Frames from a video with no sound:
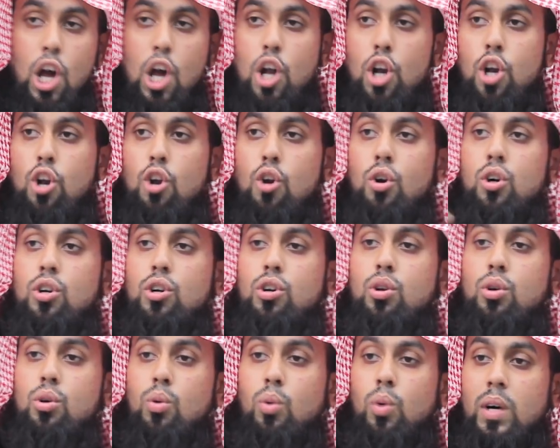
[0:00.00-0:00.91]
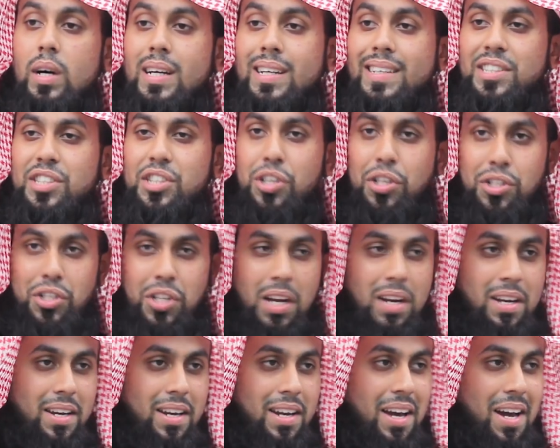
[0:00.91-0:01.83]
look towards
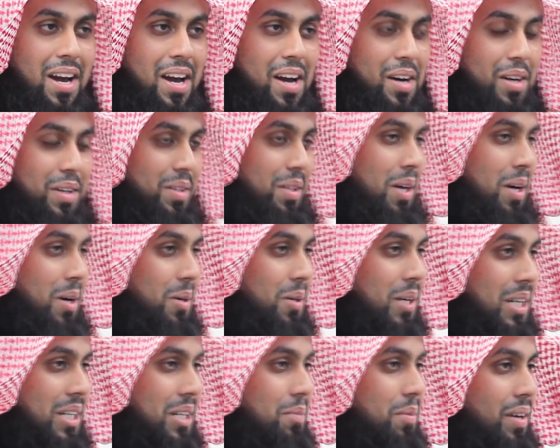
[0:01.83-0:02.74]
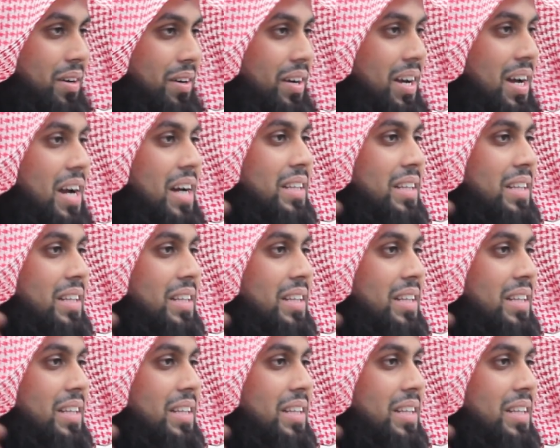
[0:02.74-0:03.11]
Jannah. Allahu Akbar.